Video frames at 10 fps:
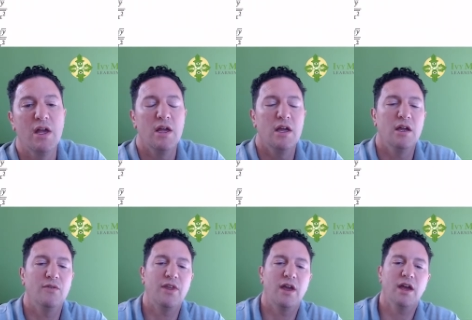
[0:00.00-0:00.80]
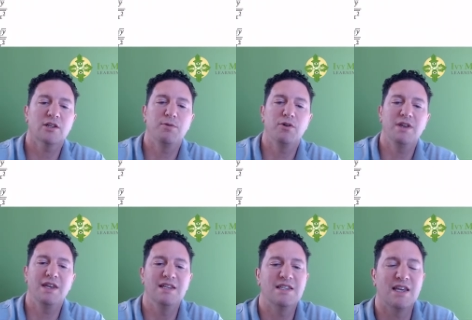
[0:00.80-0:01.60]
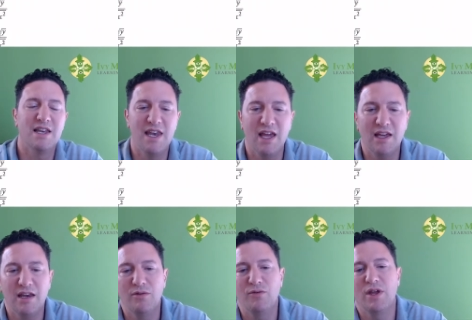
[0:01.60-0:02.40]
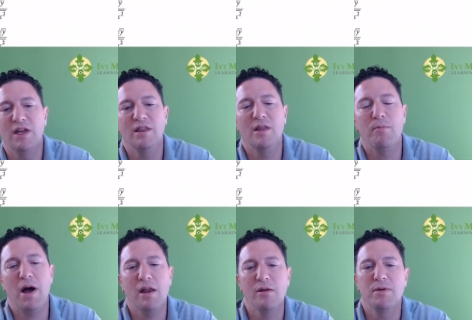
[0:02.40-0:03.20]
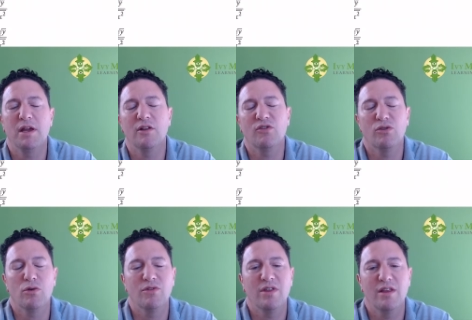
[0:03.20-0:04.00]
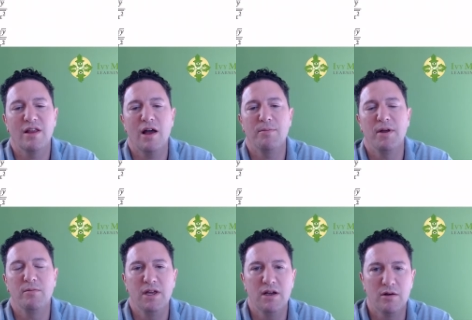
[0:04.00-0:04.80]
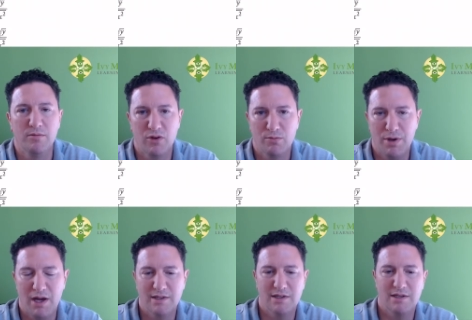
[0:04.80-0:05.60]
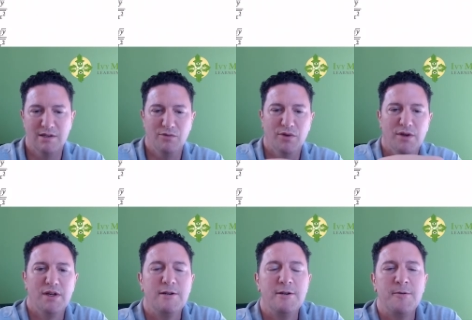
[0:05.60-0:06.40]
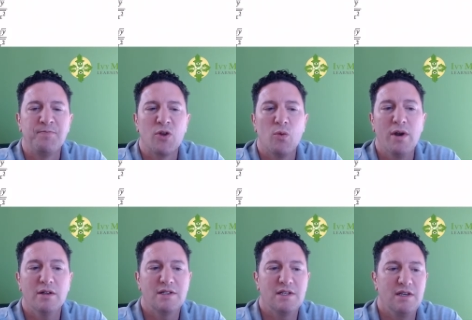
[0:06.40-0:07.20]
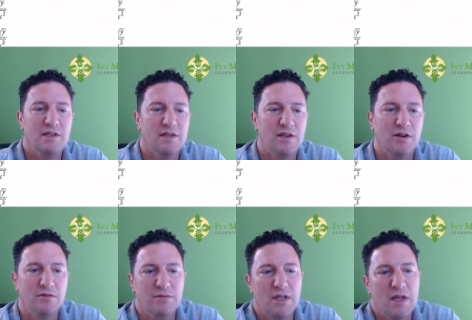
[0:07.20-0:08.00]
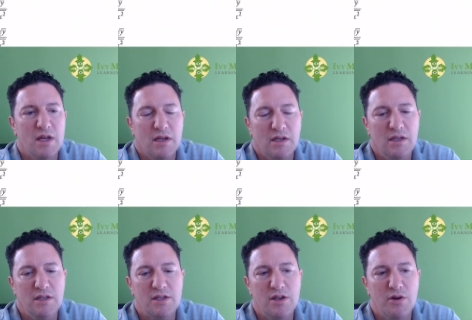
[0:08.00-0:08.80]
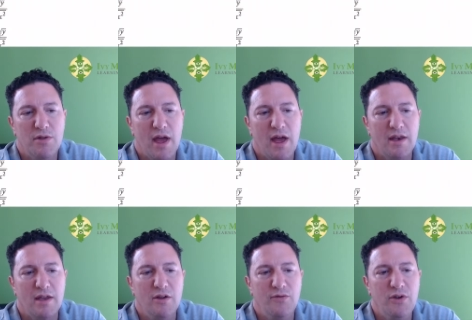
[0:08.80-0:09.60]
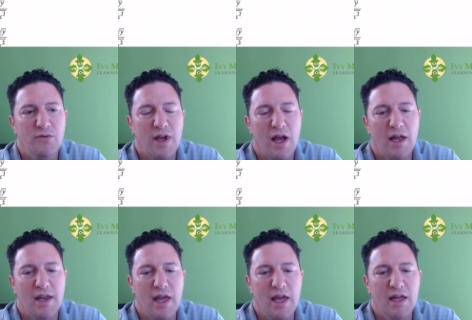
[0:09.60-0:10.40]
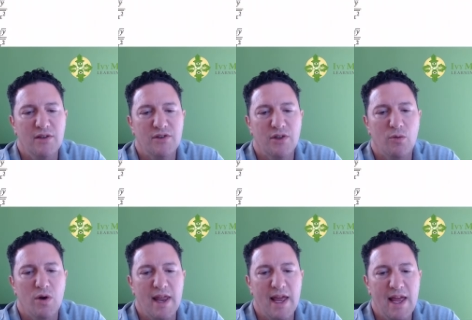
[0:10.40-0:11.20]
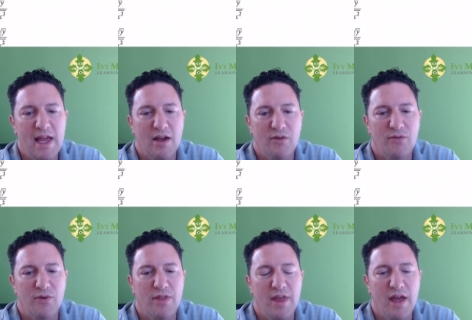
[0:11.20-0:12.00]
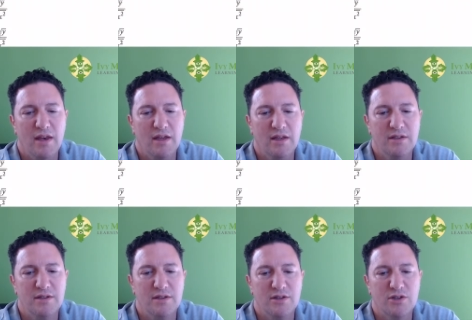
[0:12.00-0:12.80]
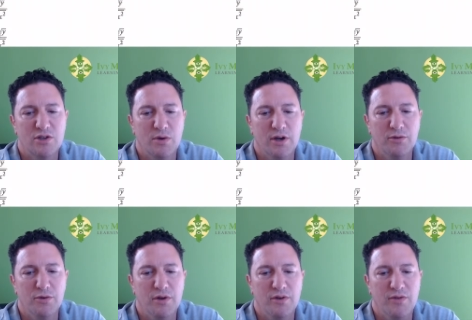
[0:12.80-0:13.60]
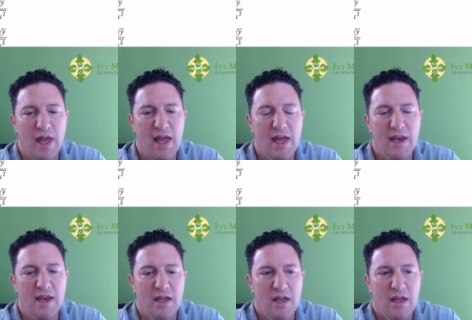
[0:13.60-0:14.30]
If the exponent is negative in the bottom, it gets thrown to the top and becomes positive. What else do you need to know? You need to know that if you've got n to the 1 half, that is the square root of n.